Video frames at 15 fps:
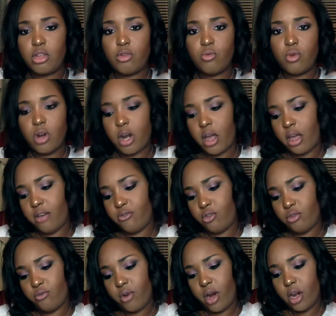one I have
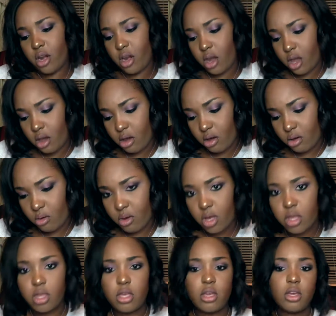on right now, I
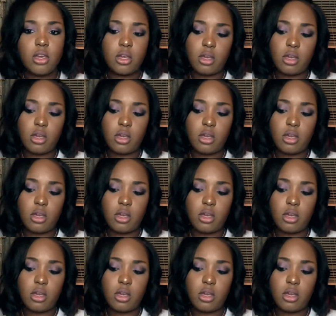think